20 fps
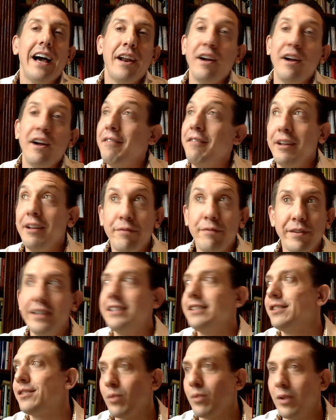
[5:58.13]
I don't have any
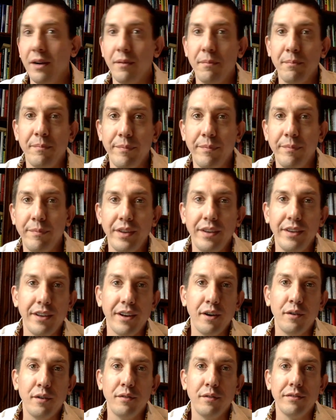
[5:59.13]
friends where I'm, you
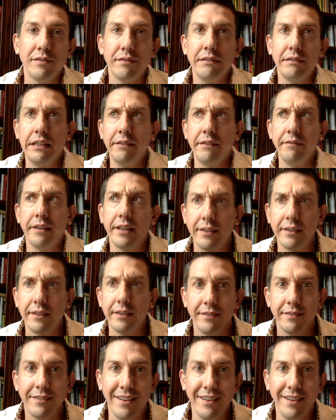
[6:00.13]
know, living.